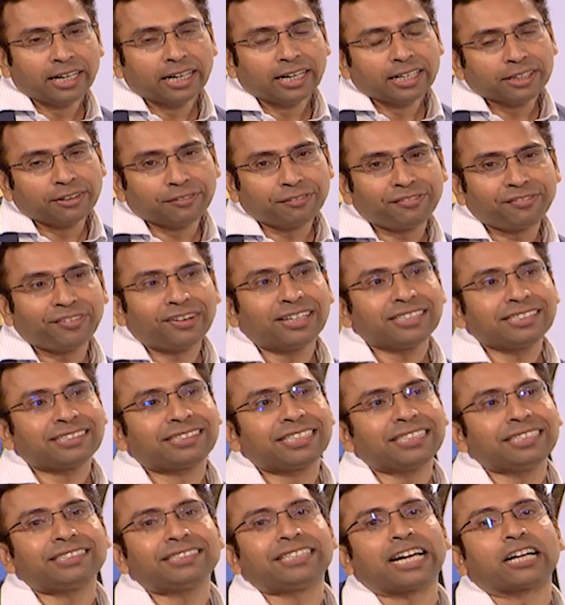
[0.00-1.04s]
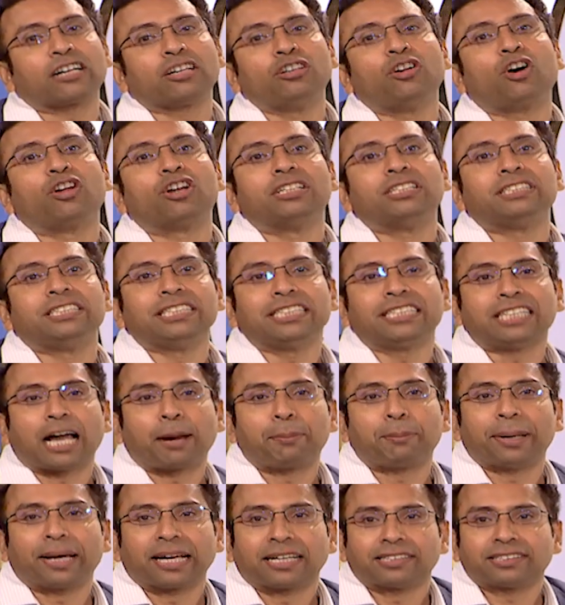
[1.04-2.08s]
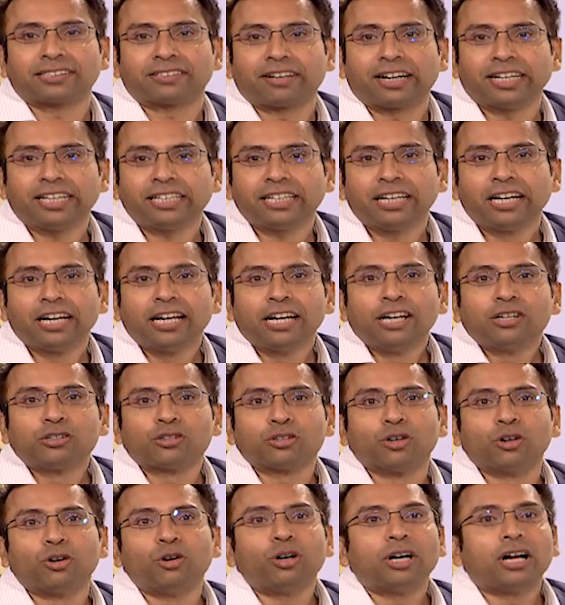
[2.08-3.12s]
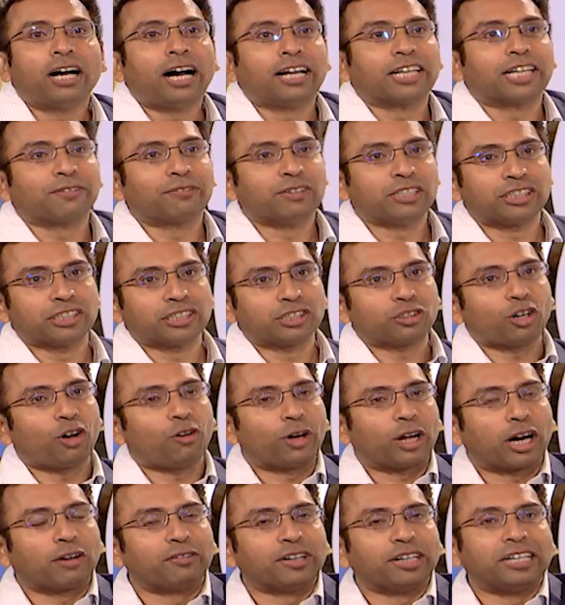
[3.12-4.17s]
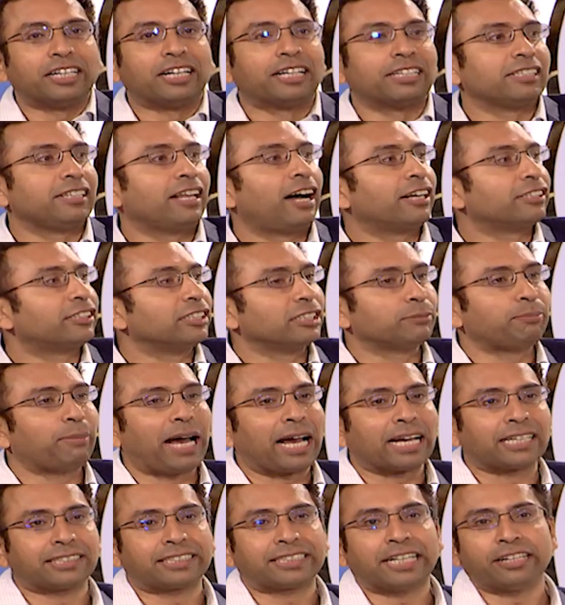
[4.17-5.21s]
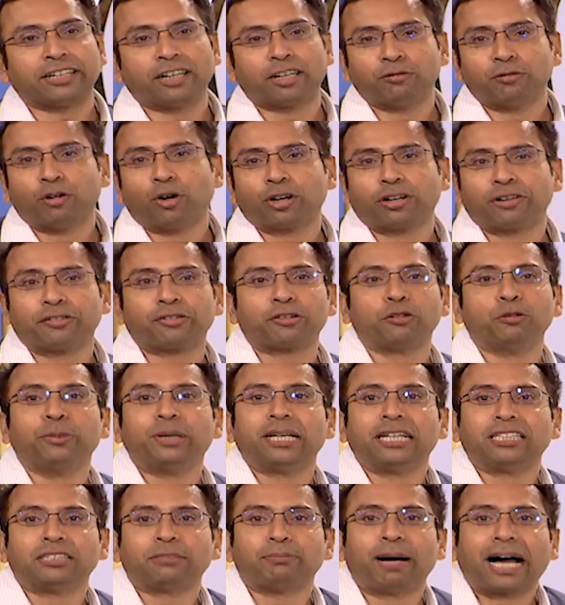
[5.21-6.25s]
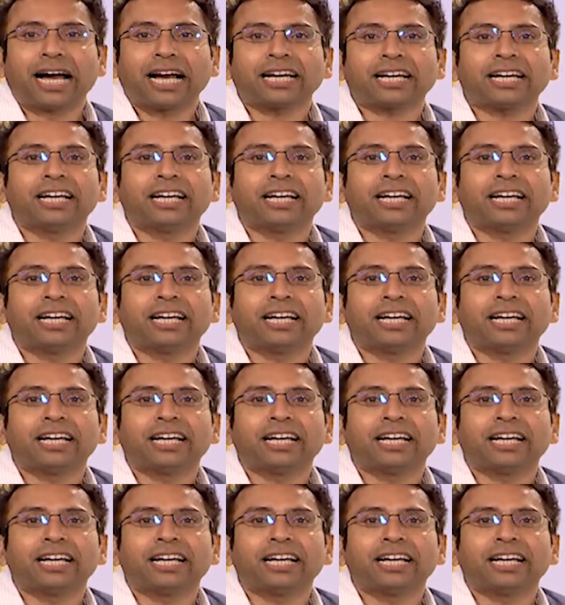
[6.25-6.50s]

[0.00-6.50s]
The first is technology capex, right? So I think we just saw one of India's largest banks get an award a few minutes back.